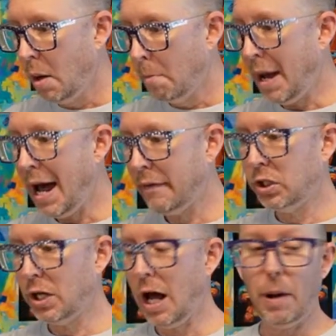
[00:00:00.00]
Pat, the
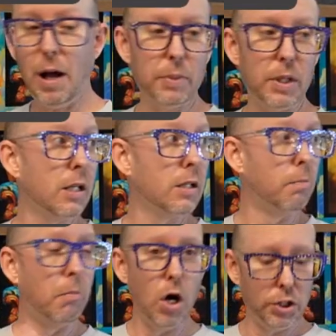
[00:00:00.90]
shop hop is
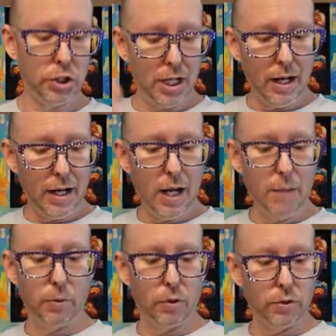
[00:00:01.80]
March and
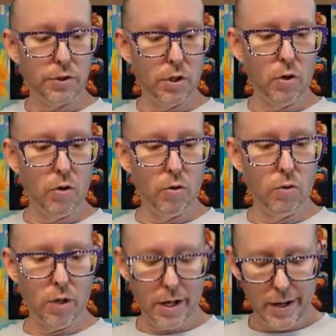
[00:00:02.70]
April.
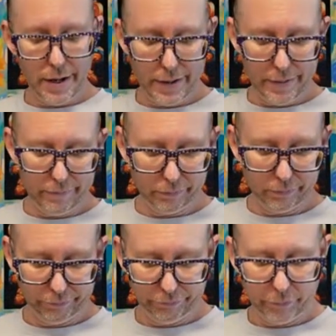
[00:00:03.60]
So
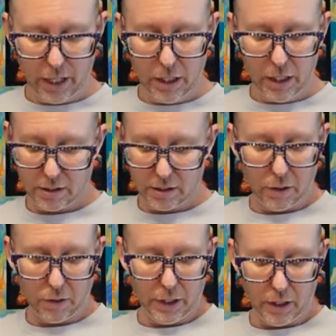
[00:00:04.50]
I think it's
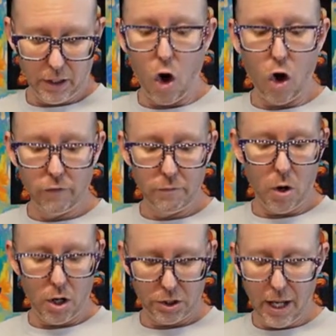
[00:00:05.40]
literally all of
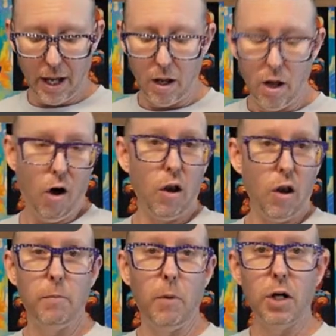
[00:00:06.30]
March. Yeah, all
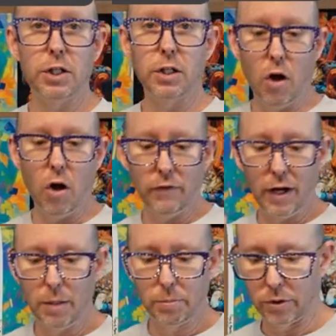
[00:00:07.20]
of March and all of
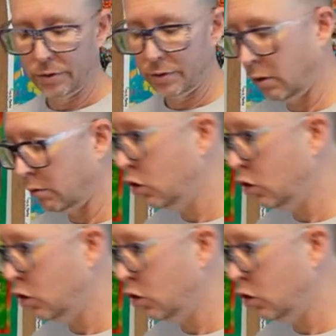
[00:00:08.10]
April. So